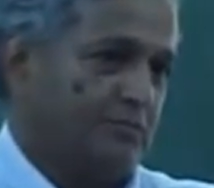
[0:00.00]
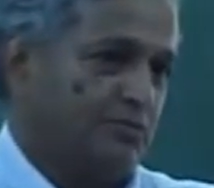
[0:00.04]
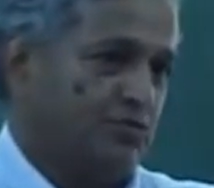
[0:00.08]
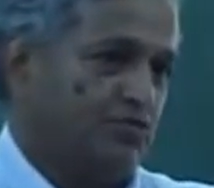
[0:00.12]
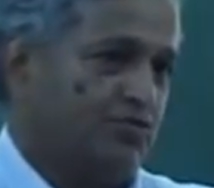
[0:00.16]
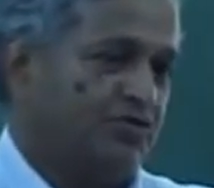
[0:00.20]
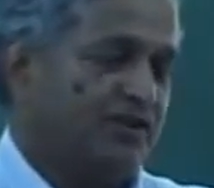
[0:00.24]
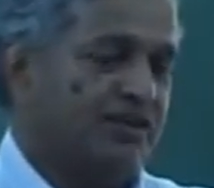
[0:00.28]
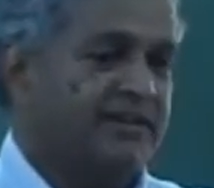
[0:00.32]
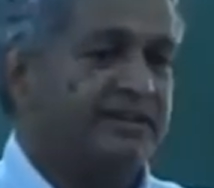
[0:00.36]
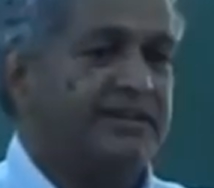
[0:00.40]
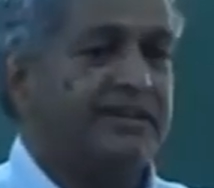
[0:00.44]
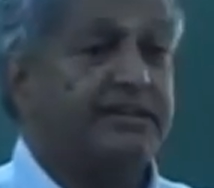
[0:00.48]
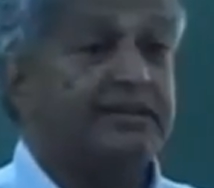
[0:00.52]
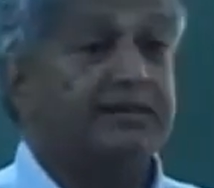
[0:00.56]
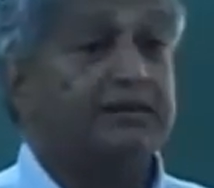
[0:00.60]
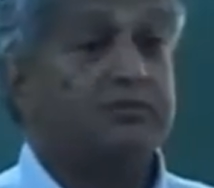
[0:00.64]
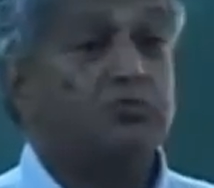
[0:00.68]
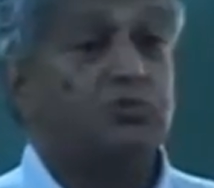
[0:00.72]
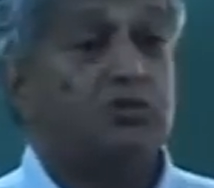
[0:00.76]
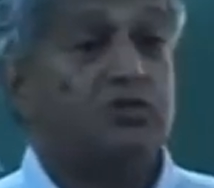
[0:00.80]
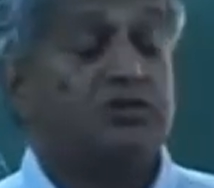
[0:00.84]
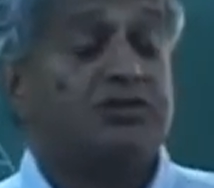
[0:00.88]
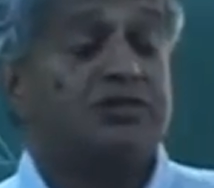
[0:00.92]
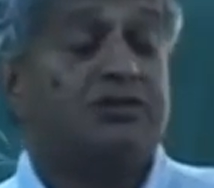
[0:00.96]
to generate
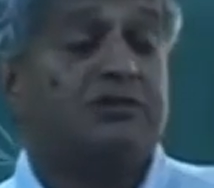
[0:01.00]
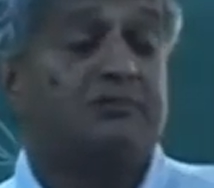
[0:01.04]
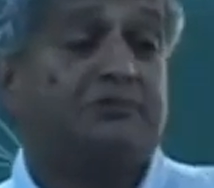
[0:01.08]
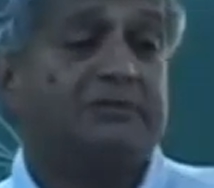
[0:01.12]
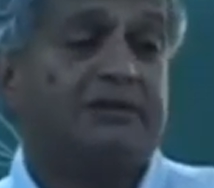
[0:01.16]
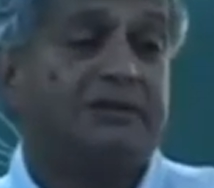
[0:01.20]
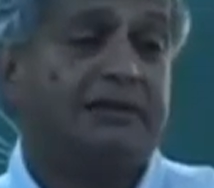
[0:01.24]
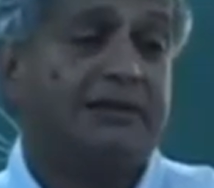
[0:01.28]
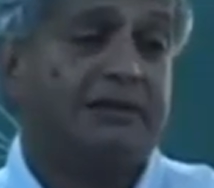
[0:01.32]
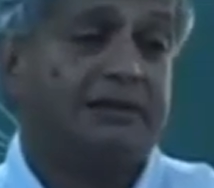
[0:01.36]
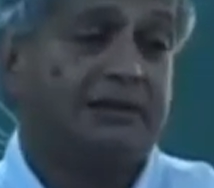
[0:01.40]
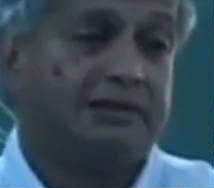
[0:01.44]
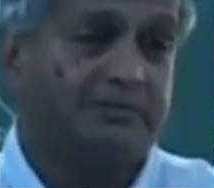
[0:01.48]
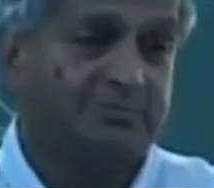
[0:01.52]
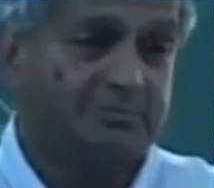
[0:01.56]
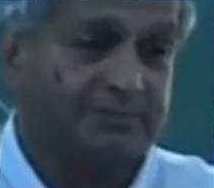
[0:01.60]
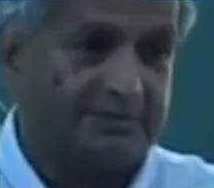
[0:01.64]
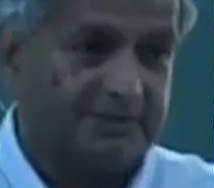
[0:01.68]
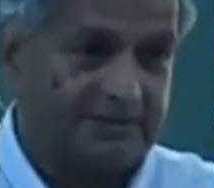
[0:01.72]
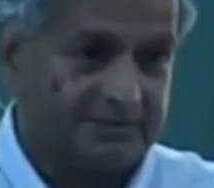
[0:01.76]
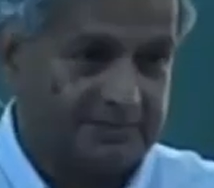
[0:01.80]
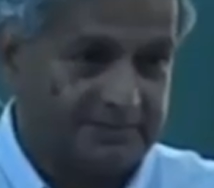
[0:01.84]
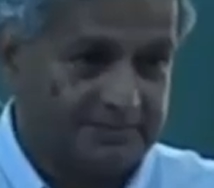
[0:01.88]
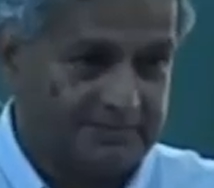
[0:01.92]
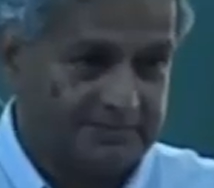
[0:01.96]
motion of the helicopter